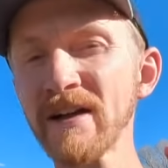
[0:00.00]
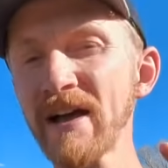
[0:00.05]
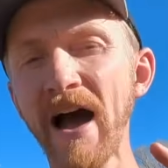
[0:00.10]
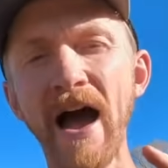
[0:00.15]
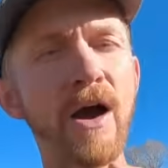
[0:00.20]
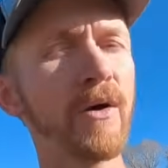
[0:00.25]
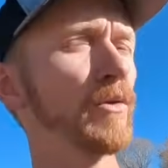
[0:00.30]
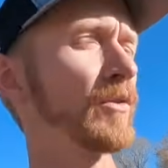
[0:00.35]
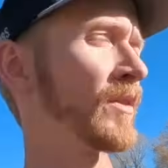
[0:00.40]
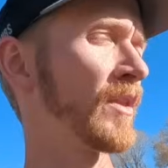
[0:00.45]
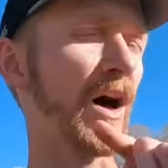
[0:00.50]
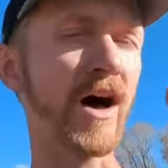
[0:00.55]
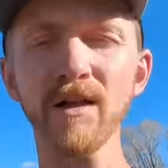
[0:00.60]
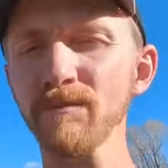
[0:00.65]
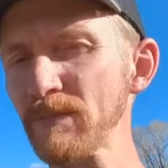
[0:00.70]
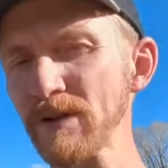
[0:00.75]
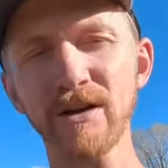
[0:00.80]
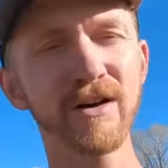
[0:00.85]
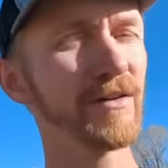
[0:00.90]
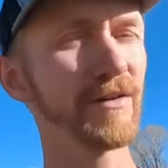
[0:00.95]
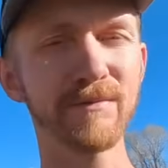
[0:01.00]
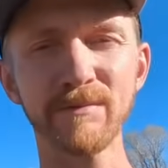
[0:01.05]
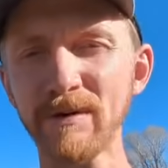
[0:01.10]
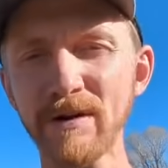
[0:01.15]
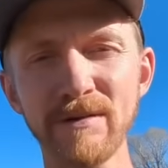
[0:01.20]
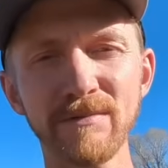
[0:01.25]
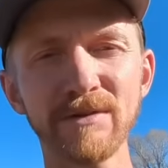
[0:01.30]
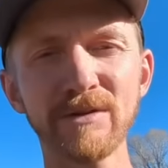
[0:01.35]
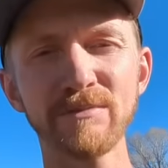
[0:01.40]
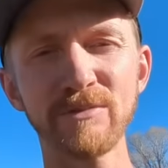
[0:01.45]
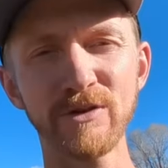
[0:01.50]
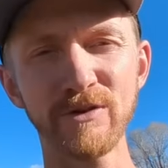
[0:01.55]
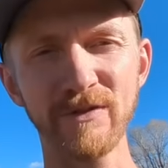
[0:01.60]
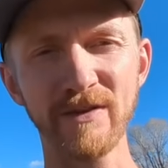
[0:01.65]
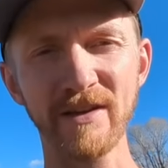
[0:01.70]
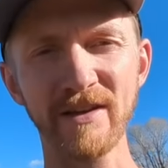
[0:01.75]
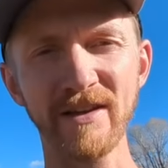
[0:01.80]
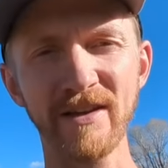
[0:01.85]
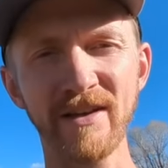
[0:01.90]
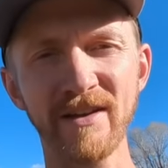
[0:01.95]
I will not be able to move it
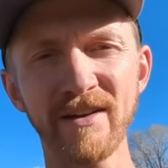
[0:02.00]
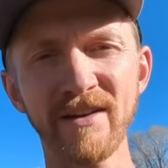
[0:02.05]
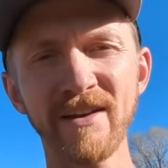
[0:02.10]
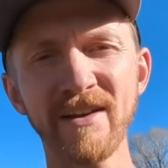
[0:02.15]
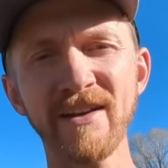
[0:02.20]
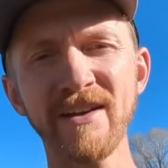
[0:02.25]
again.